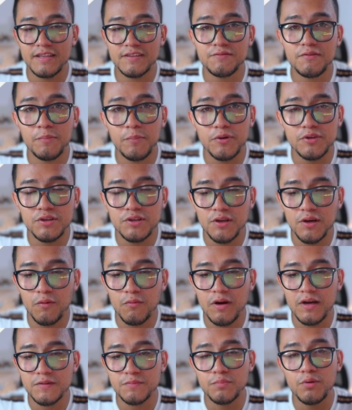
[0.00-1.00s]
This
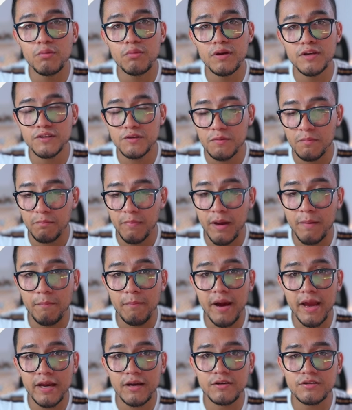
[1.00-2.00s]
repository was published by
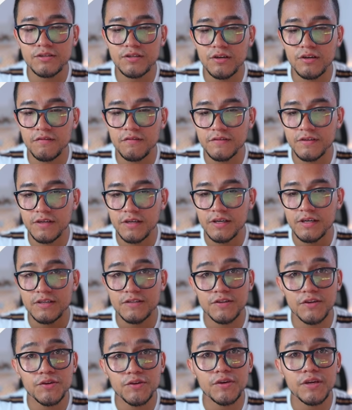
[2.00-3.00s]
Microsoft,
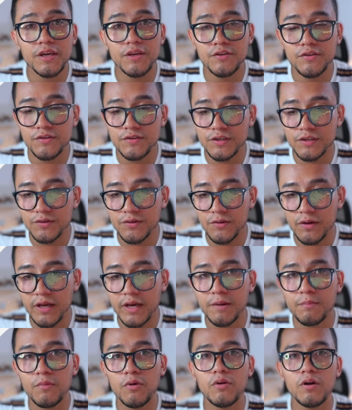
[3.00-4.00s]
so you can use it to
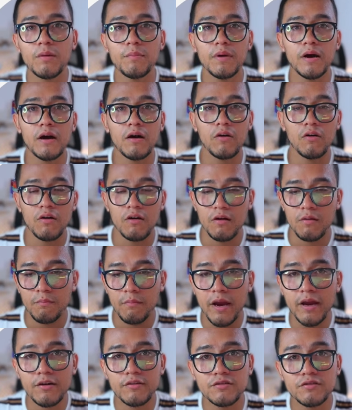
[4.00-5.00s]
learn more about
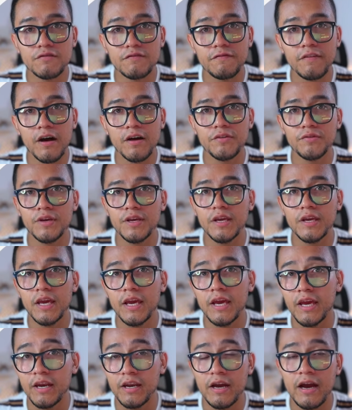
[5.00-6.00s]
Microsoft
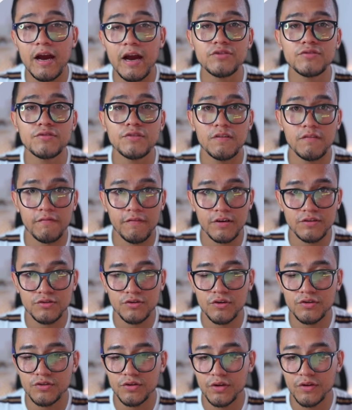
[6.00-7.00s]
Foundry and Azure
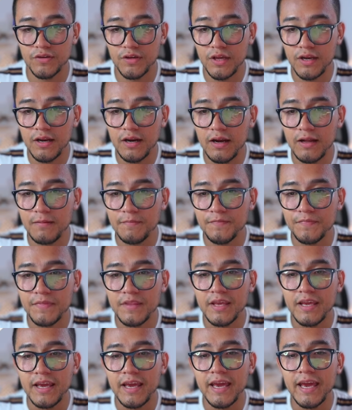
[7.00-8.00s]
infrastructure in general.
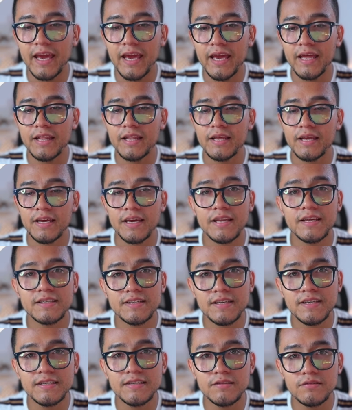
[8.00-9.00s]
And it
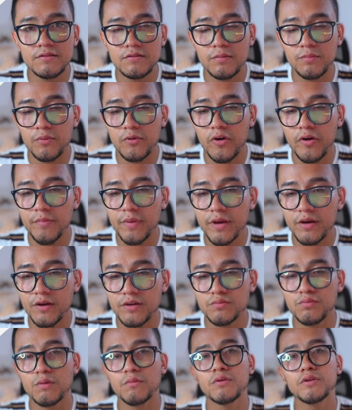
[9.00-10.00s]
is easy to deploy
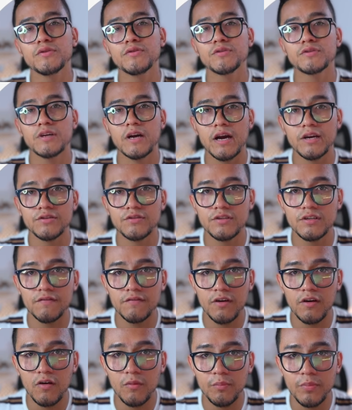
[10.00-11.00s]
because we will use Azure
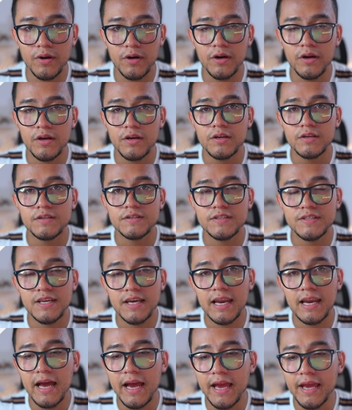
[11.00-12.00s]
Developer
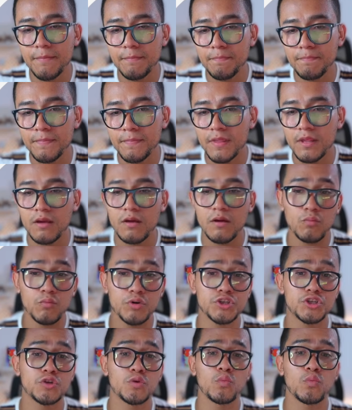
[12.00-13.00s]
CLI,
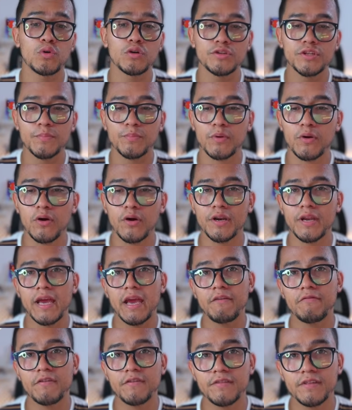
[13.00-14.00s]
which will
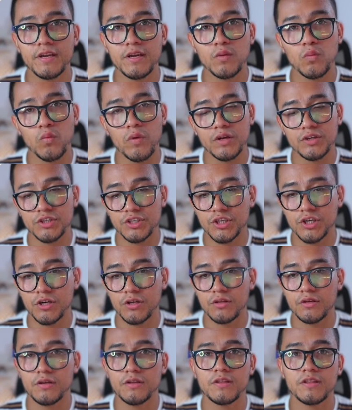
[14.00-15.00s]
deploy everything in one
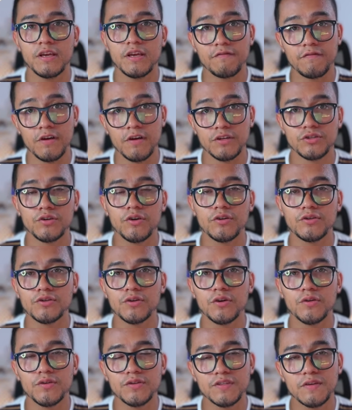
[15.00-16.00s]
shot. The
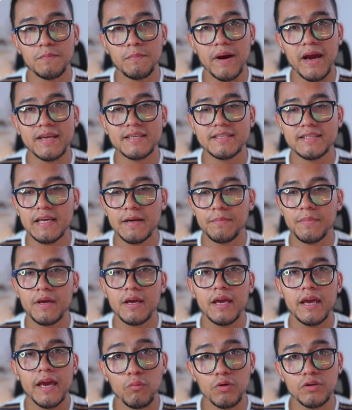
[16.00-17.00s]
infrastructure using Bicep,
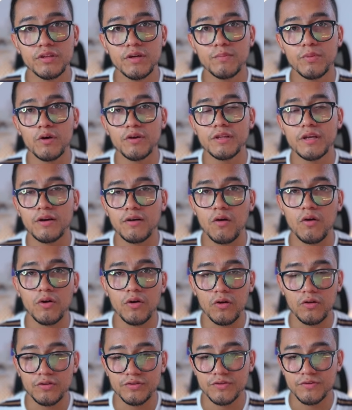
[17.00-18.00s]
and we'll deploy the
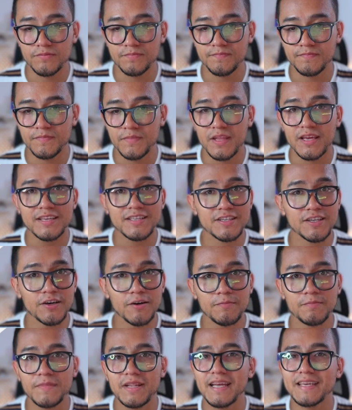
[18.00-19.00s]
code also.
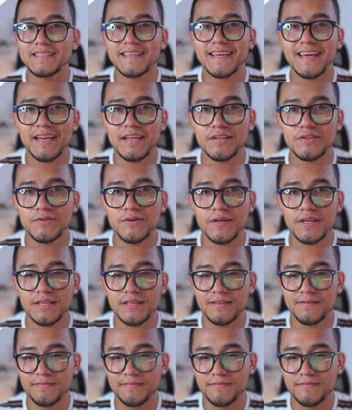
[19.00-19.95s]
So let's get into it.